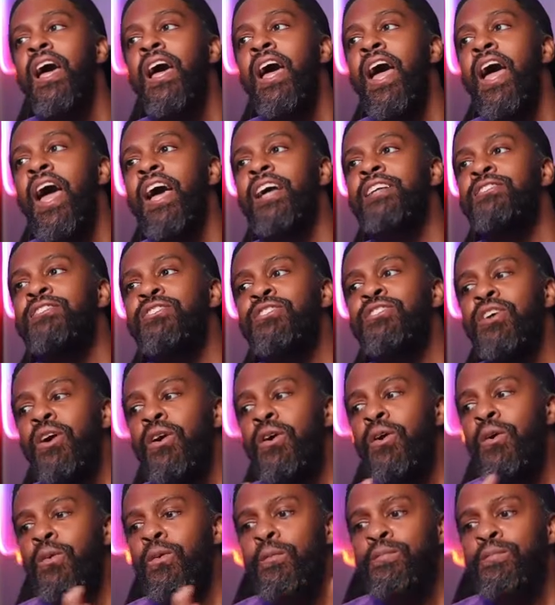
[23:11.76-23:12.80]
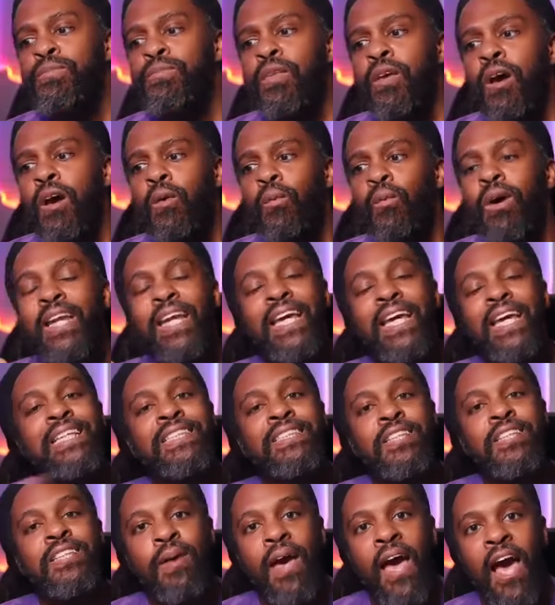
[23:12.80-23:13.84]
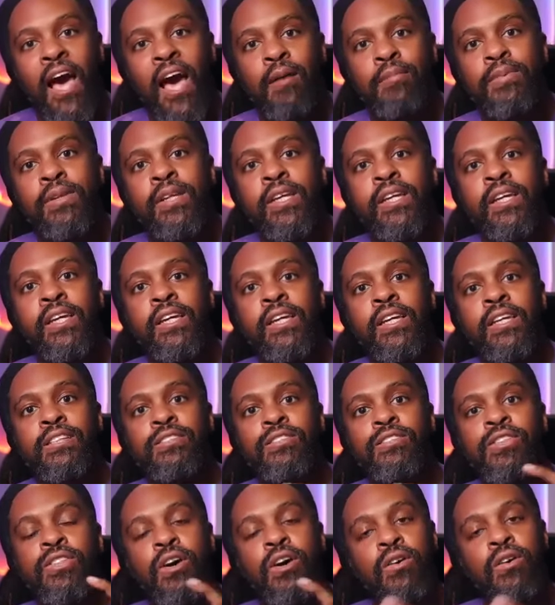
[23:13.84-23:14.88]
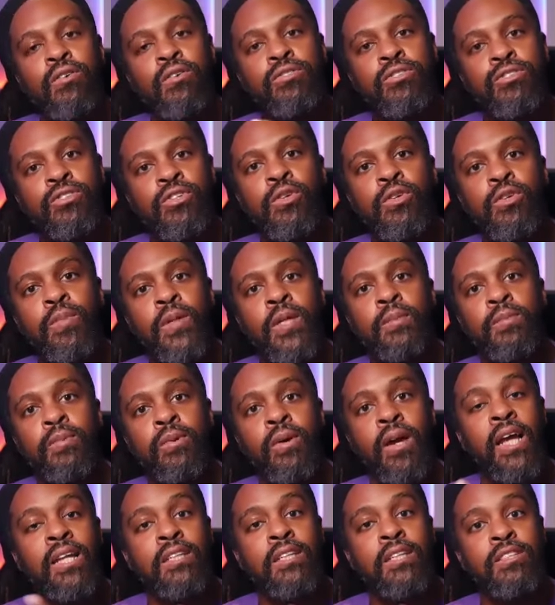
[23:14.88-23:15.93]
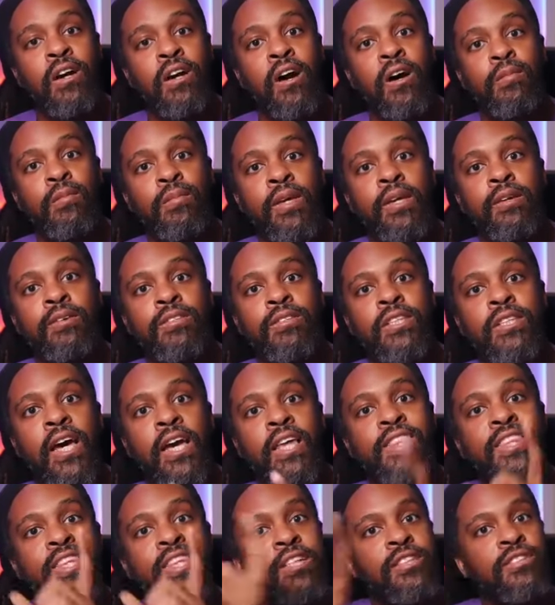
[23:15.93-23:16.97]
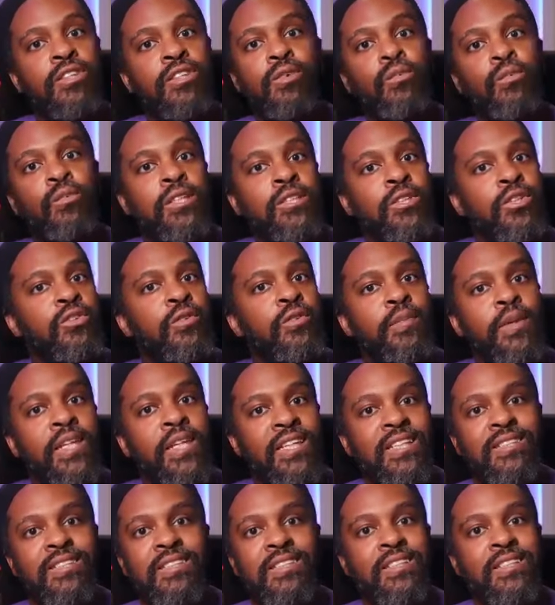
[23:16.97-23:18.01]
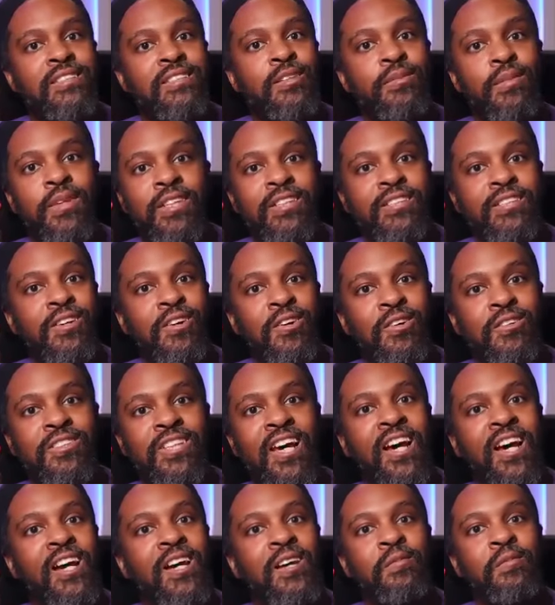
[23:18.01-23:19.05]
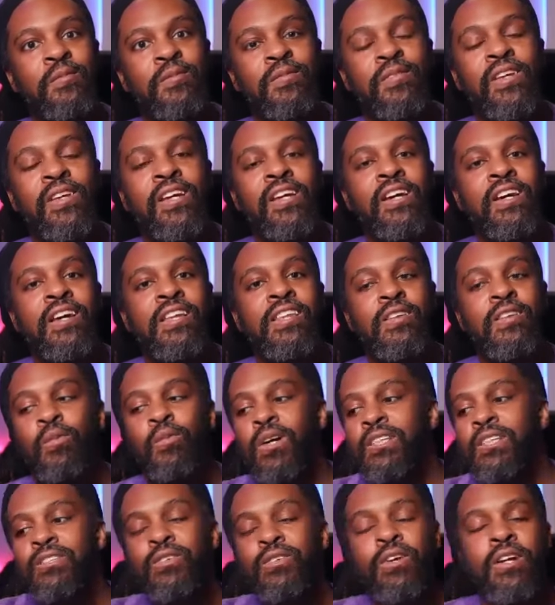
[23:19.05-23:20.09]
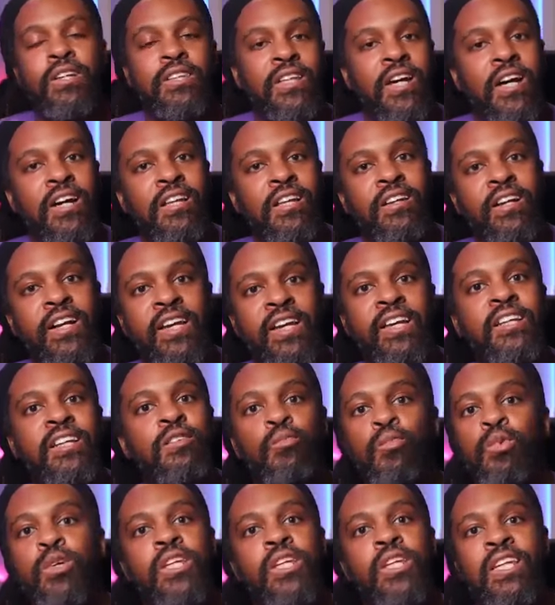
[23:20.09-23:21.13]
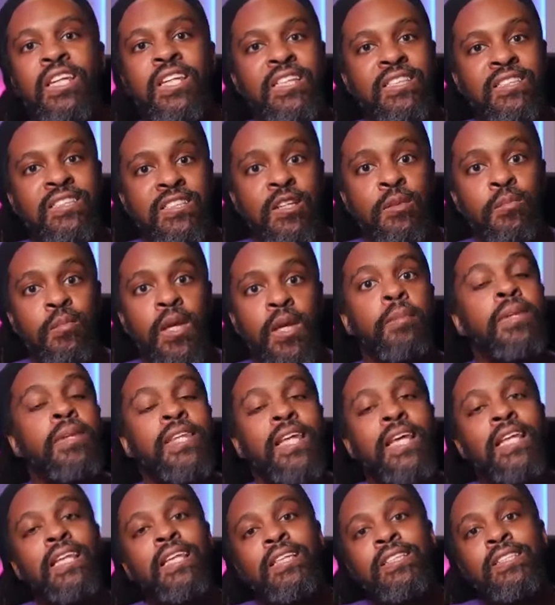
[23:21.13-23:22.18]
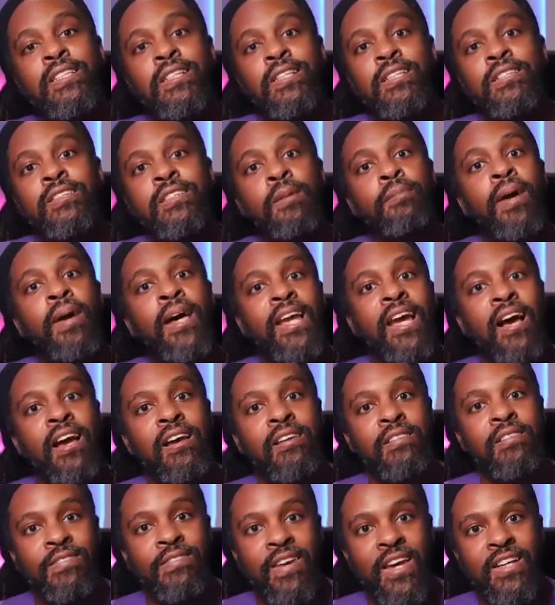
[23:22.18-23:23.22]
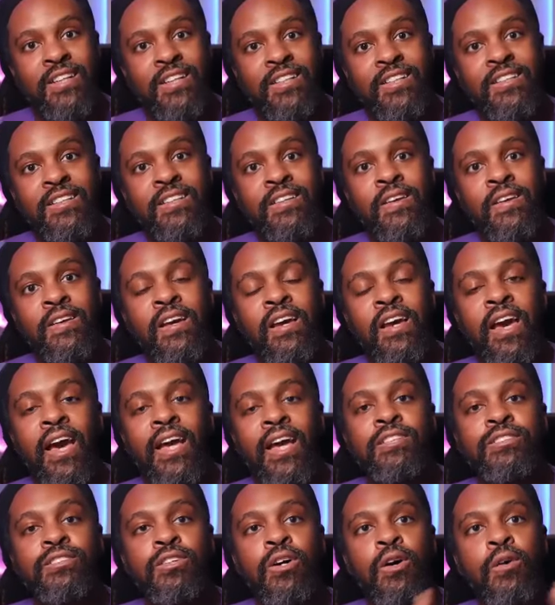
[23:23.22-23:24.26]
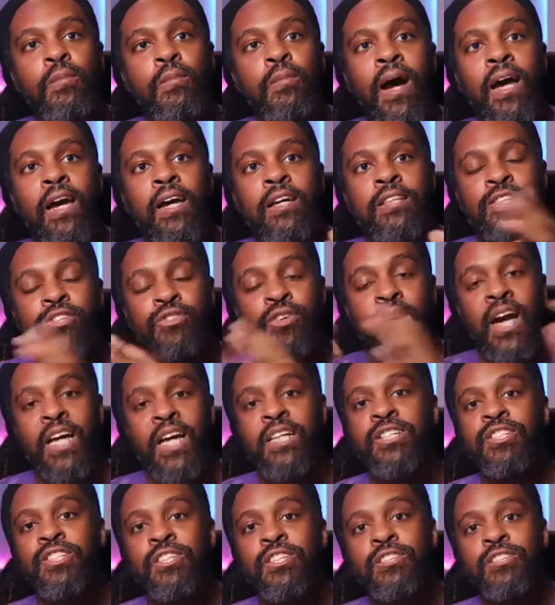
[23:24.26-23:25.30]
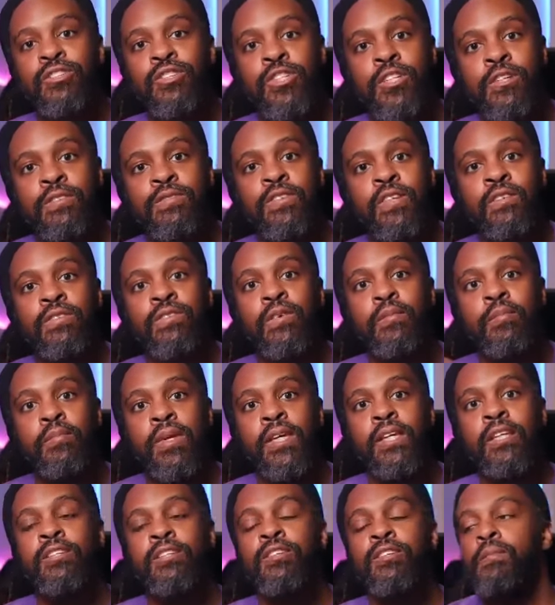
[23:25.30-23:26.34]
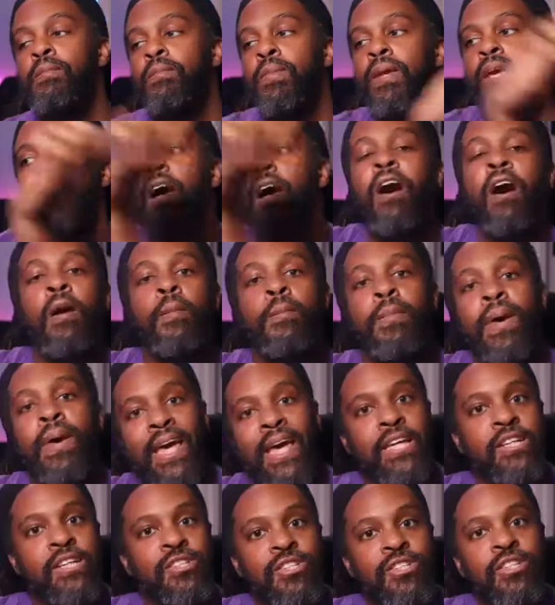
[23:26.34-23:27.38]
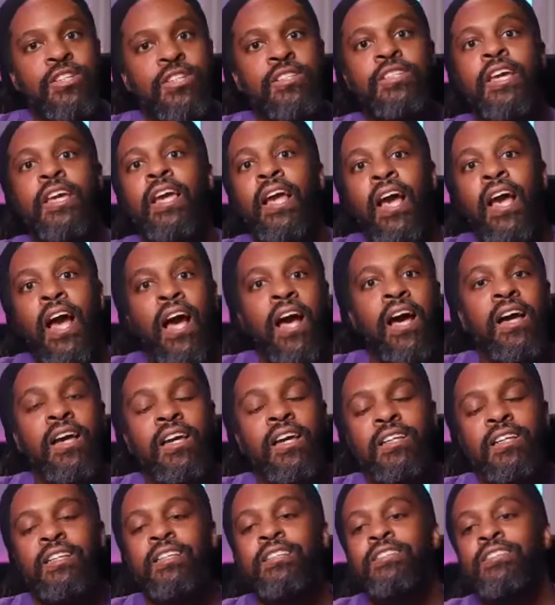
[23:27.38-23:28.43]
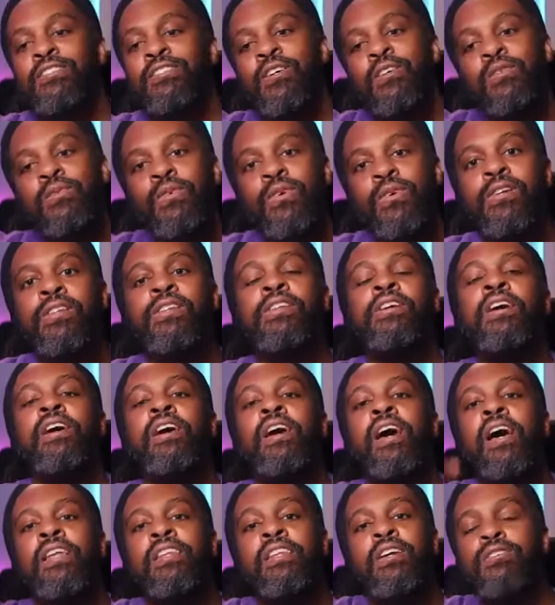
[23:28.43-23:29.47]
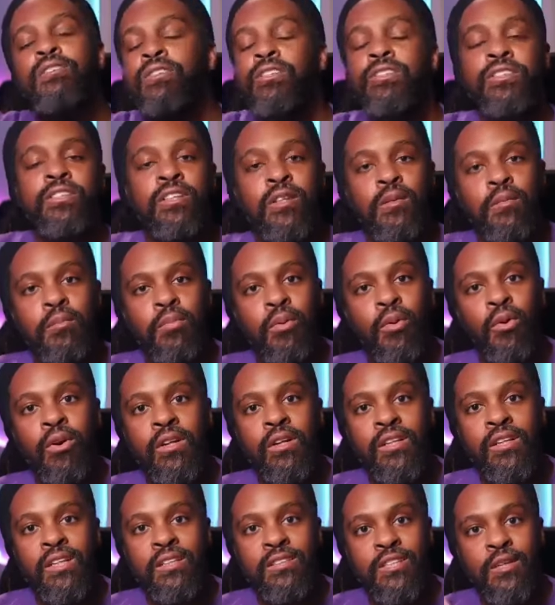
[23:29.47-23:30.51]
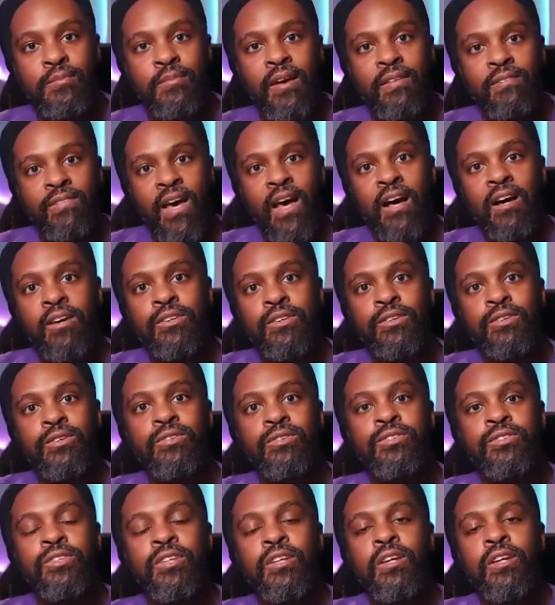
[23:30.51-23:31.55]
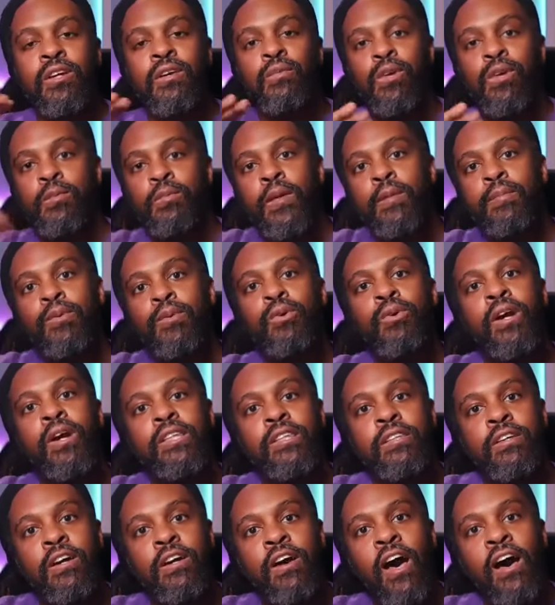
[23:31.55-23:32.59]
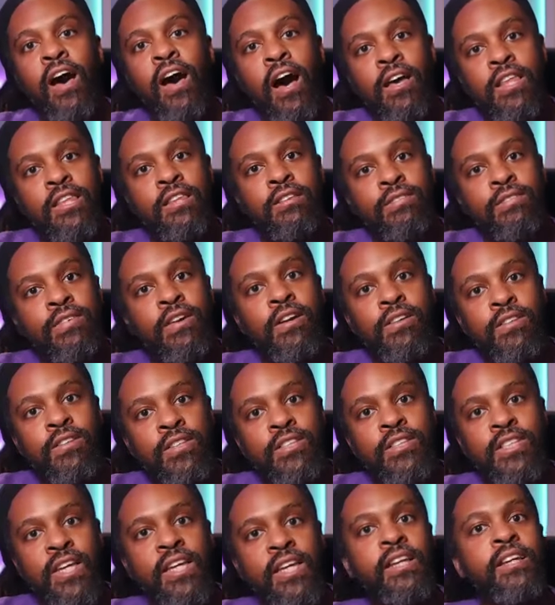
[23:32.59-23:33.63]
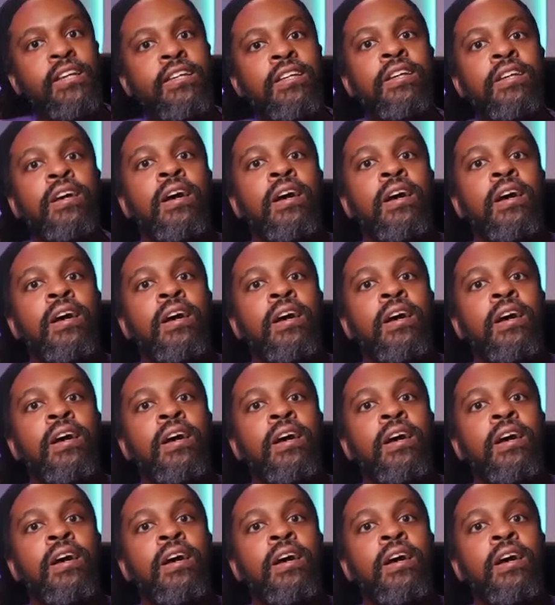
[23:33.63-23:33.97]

And so what ends up happening is those two people kind of taught me. It was like, these are the ones who've been listening to me this whole time. The ones who are at the other end wouldn't listen to me, but they listen to somebody I affected. And so my strategy shifted from me being all patient and kind and so forth. Those are still important to my values with people who are at the furthest end.